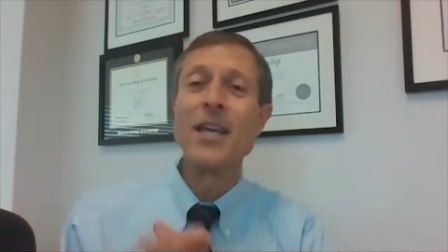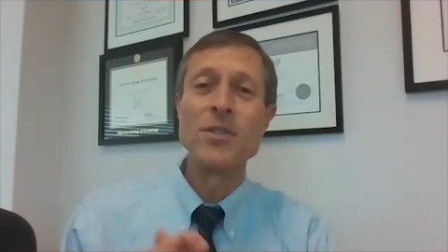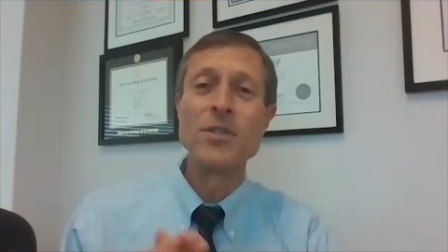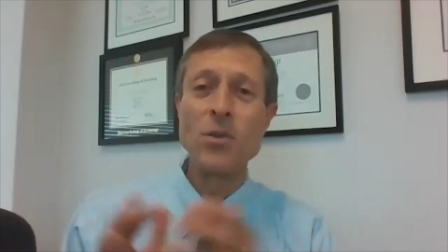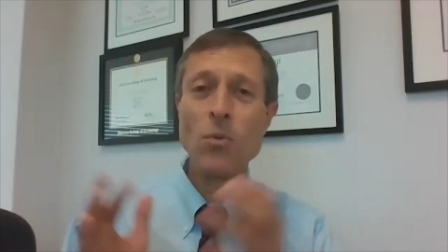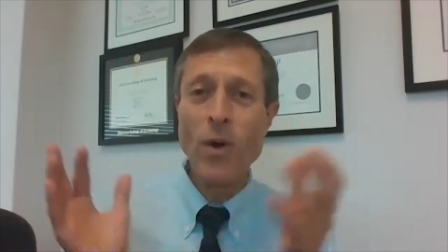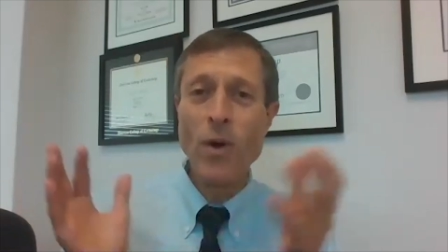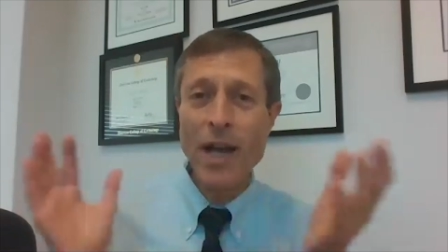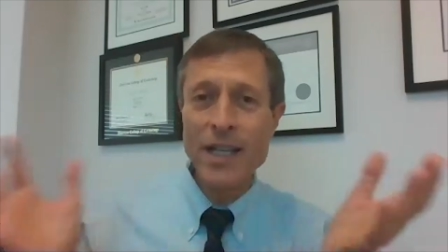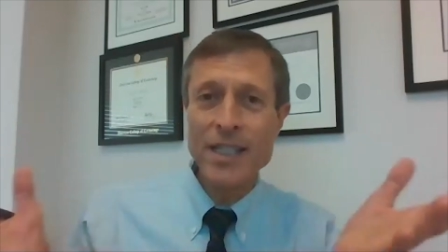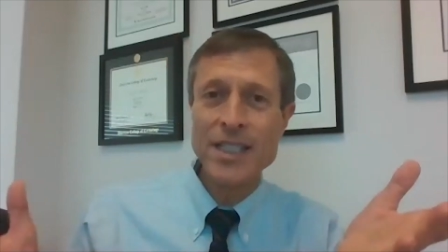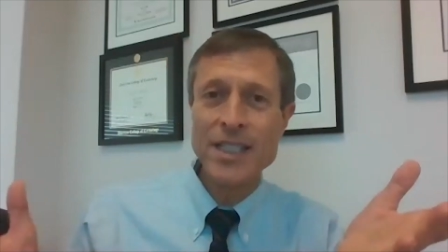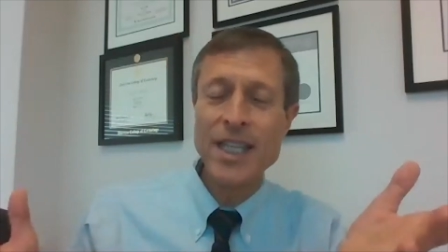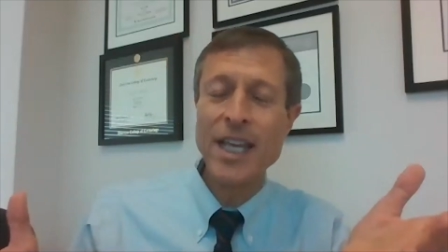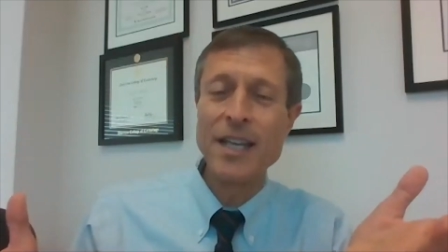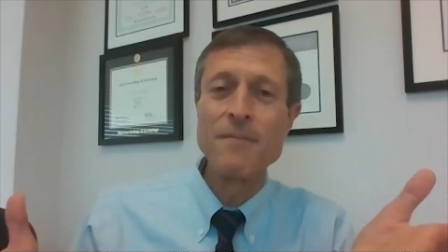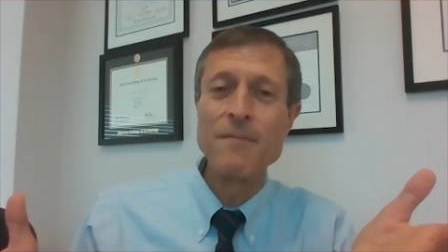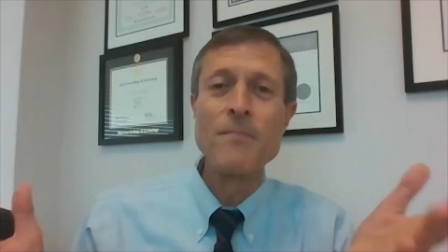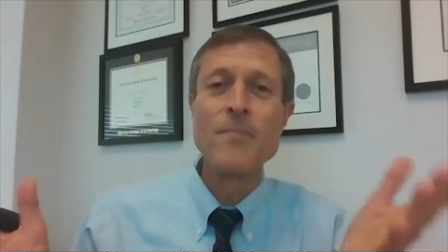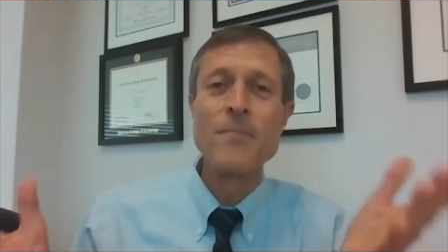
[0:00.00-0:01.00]
It was the wildest
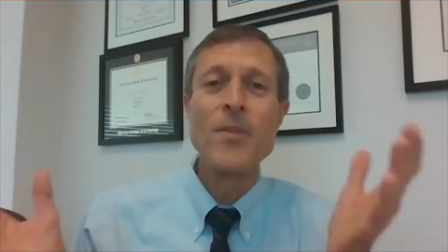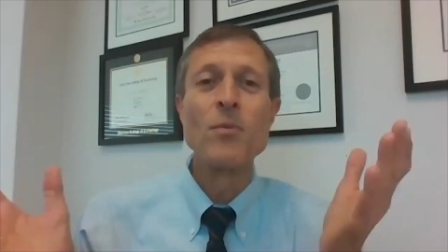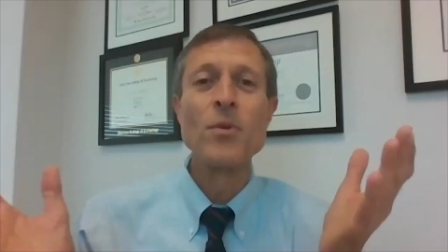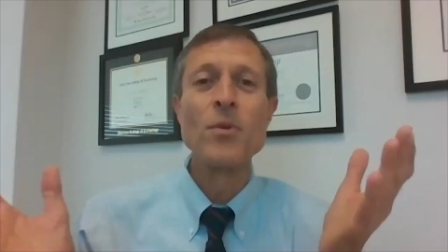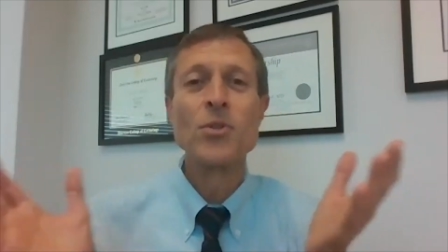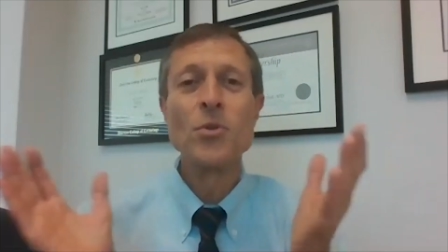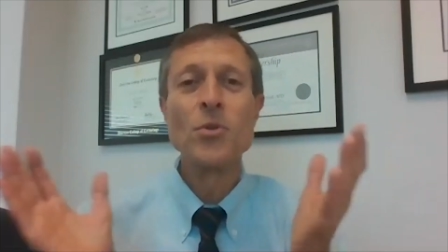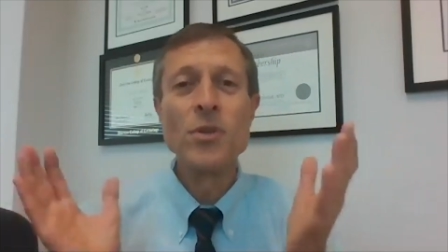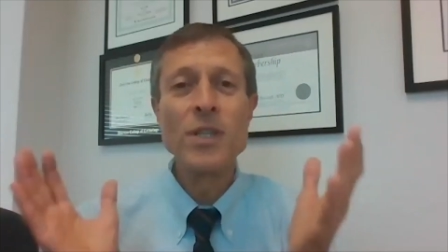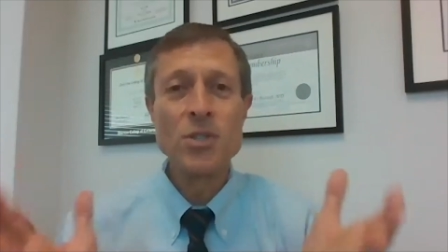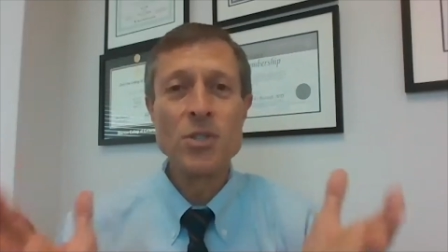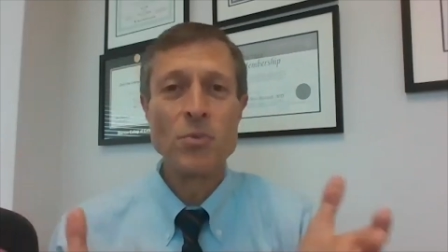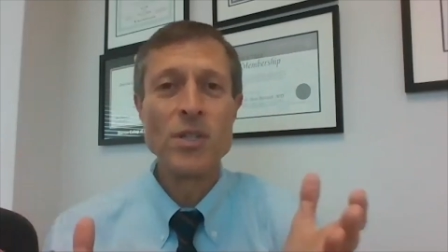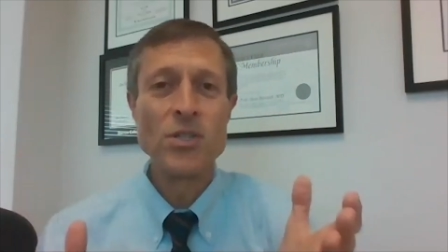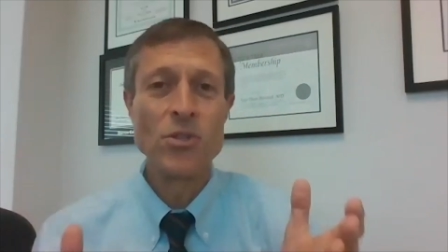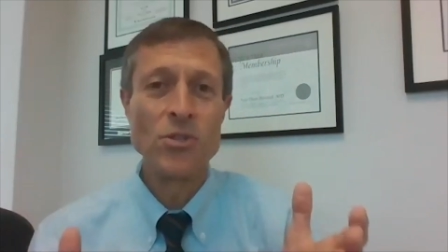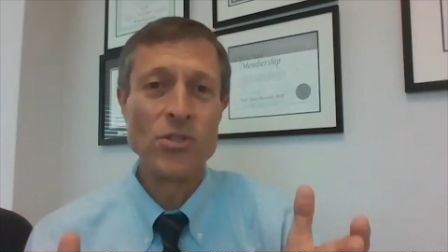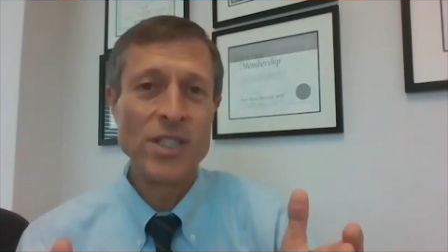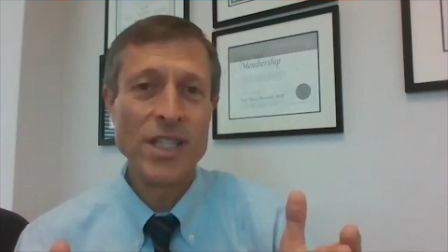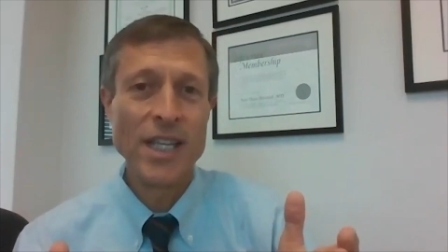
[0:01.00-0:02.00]
thing. We were doing these
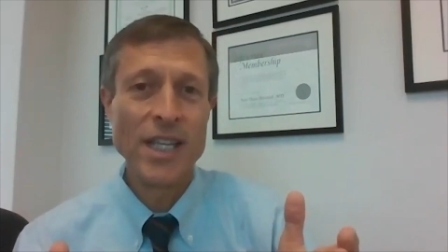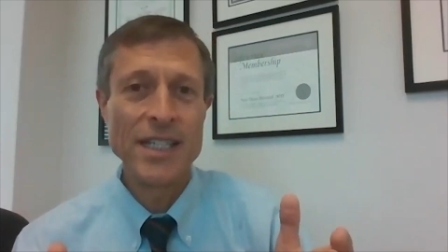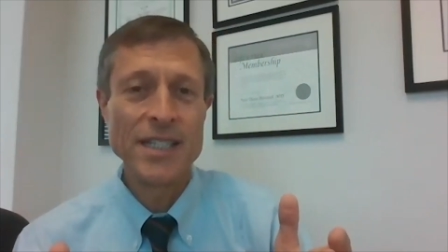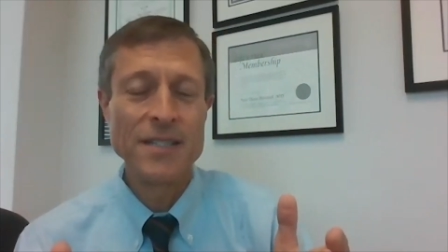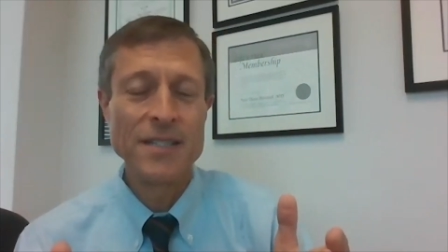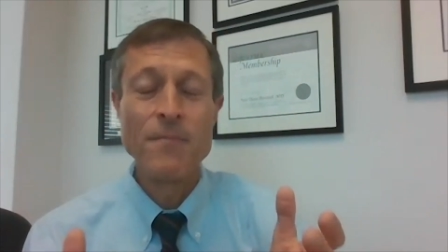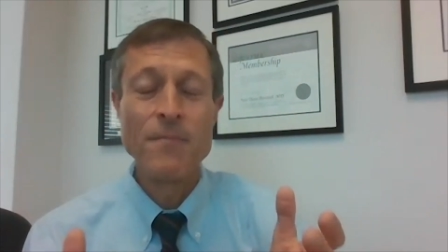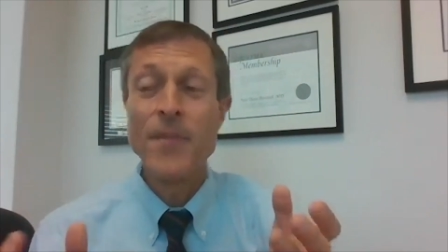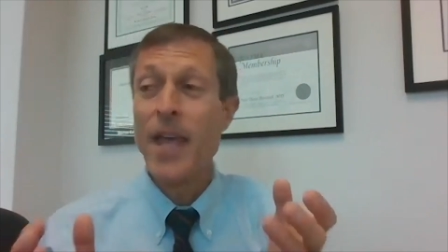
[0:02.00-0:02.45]
research studies,